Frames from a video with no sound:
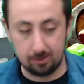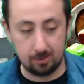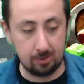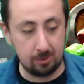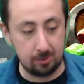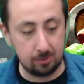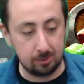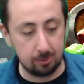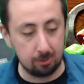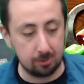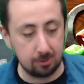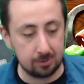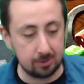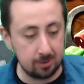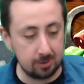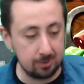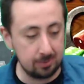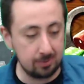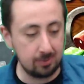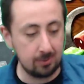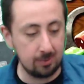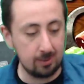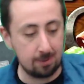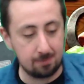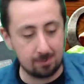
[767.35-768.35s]
so it's going to
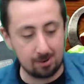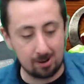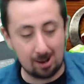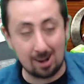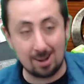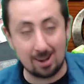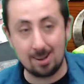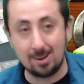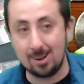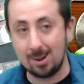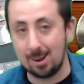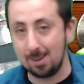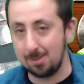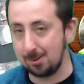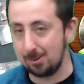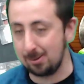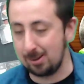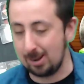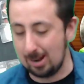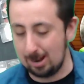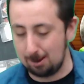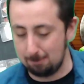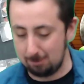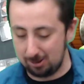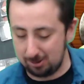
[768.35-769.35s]
suffer another
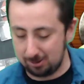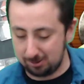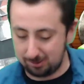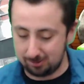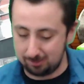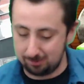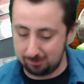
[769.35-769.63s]
damage.